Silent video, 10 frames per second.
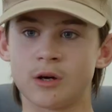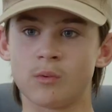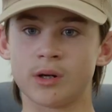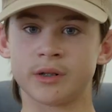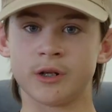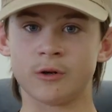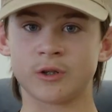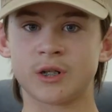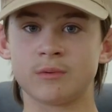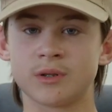know what to do,
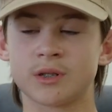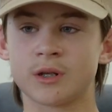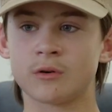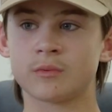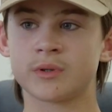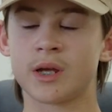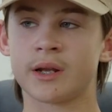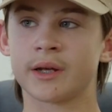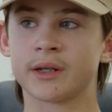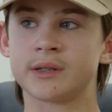and she was so upset,
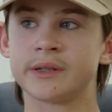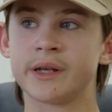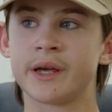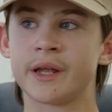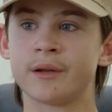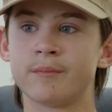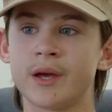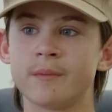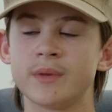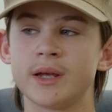and I could see it, and it
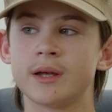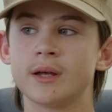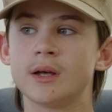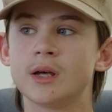made me